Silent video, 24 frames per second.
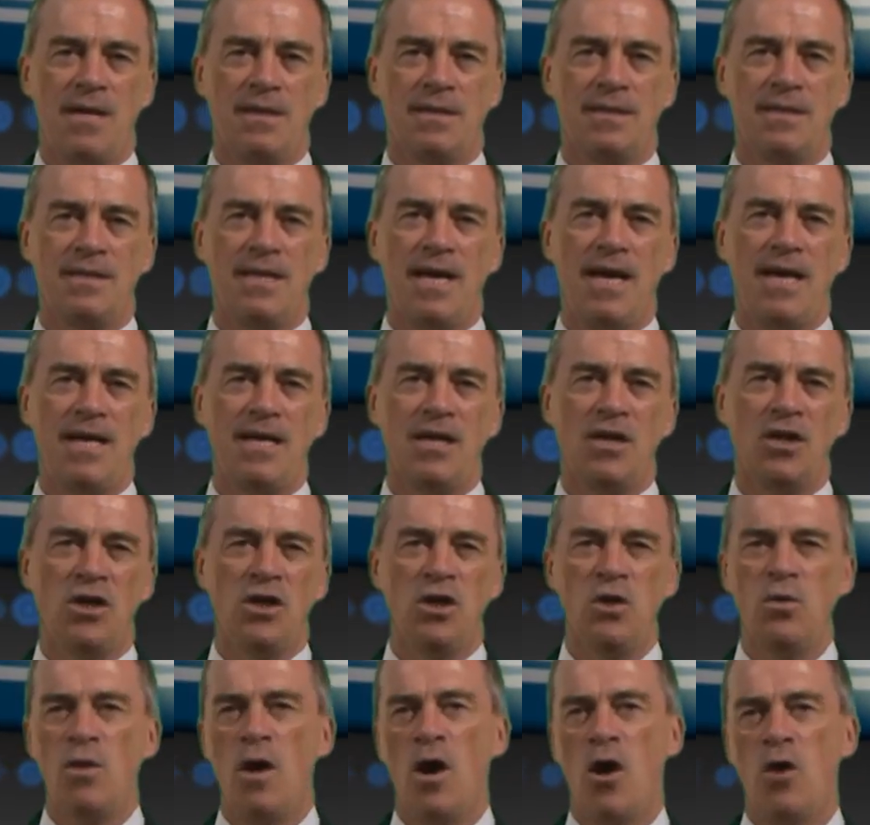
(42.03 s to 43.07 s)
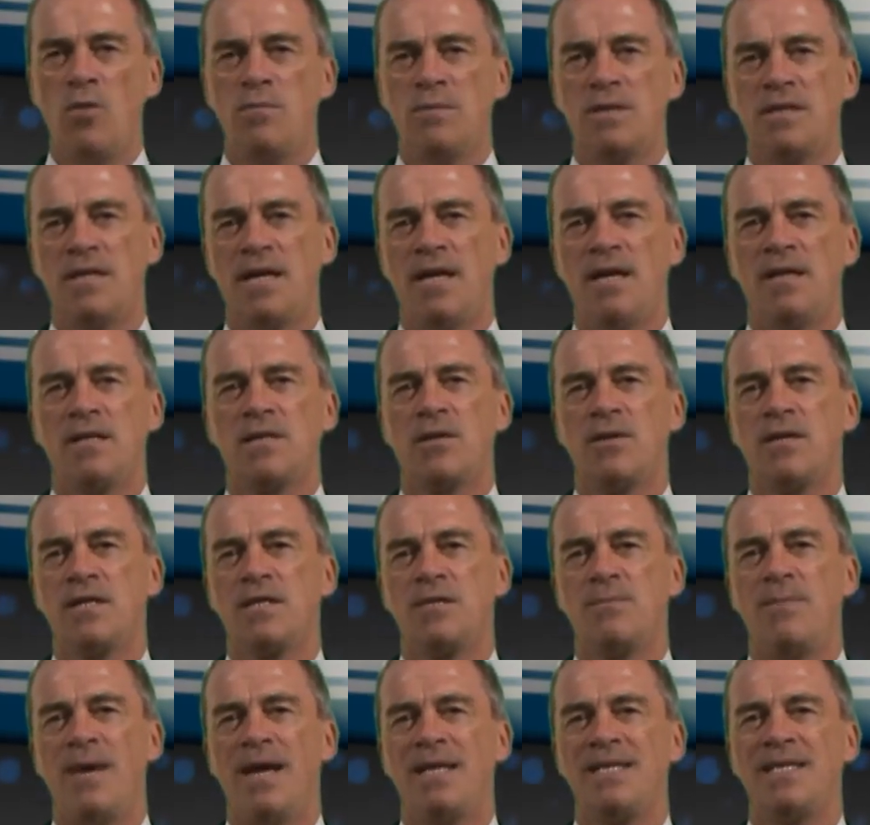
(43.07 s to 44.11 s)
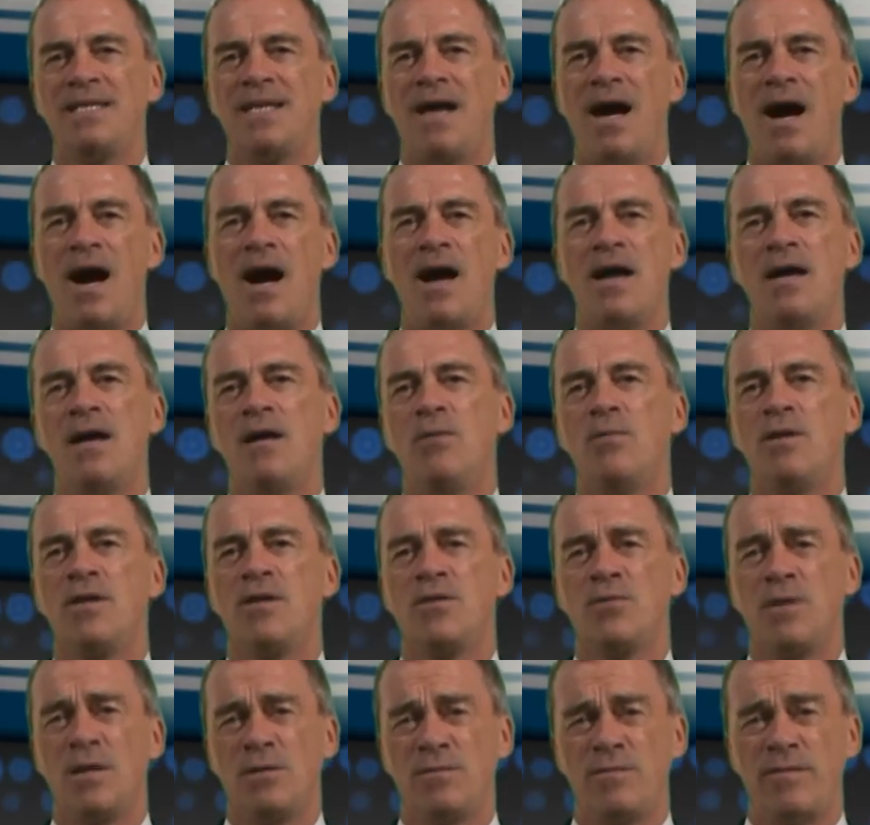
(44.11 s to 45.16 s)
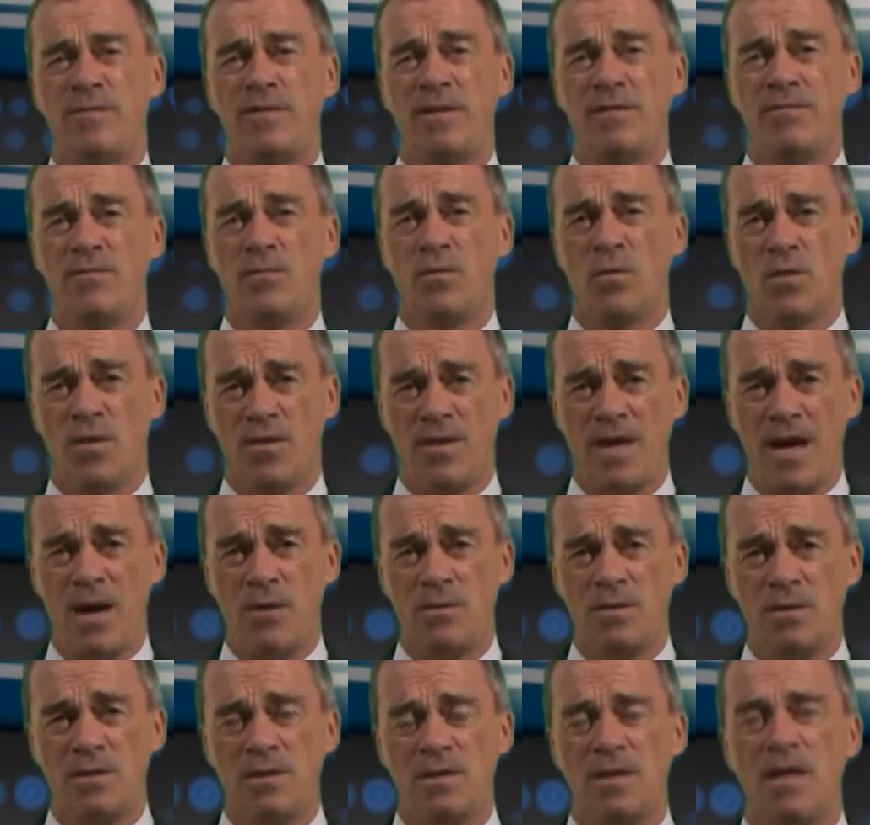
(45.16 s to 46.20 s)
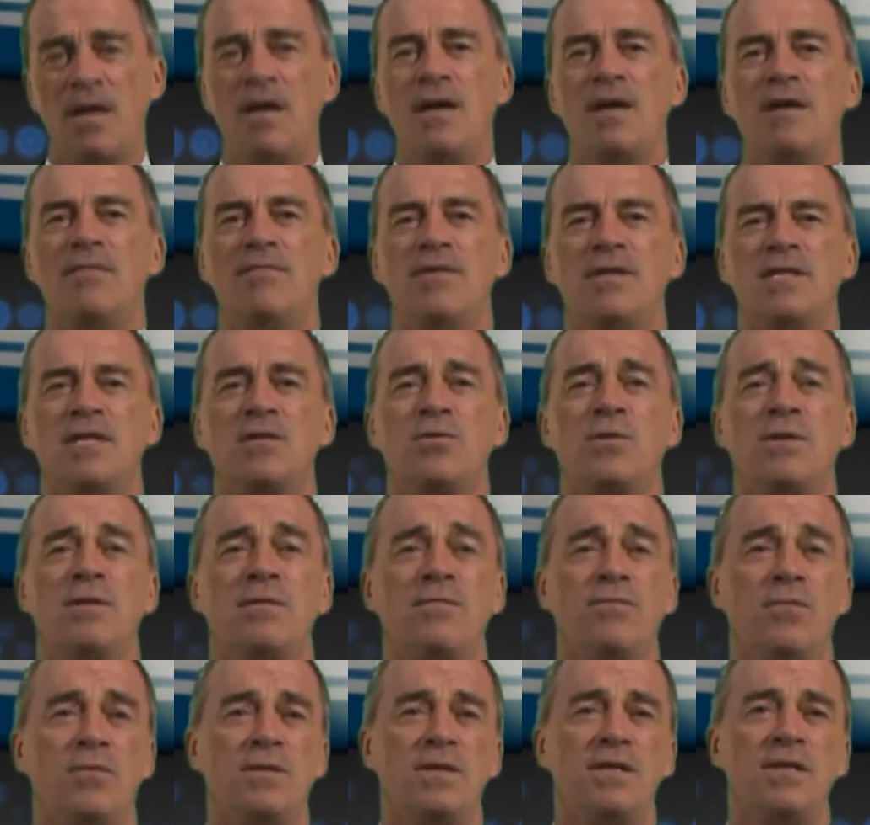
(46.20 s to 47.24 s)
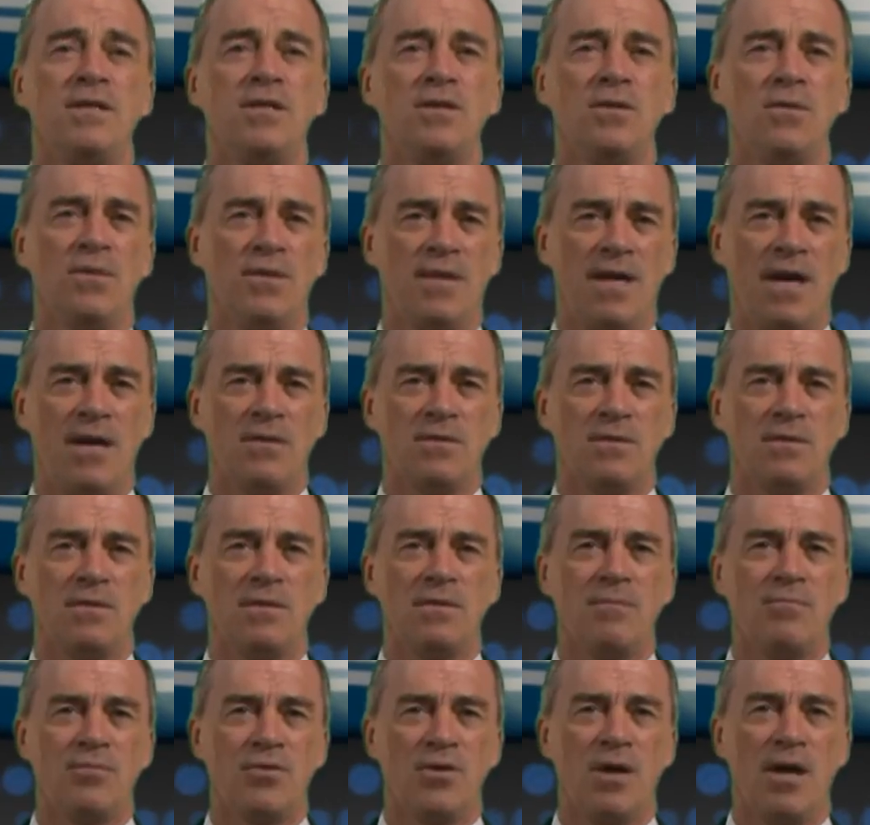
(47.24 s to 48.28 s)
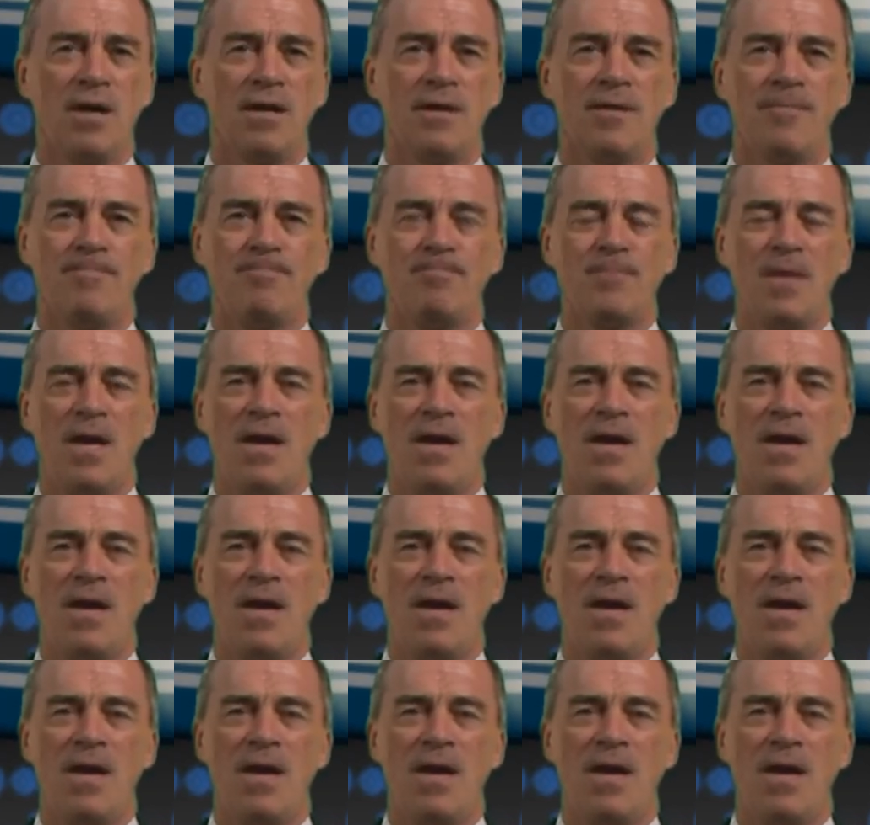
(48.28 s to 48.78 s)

Today, new home sales are expected higher with 354,000 versus 342,000 prior.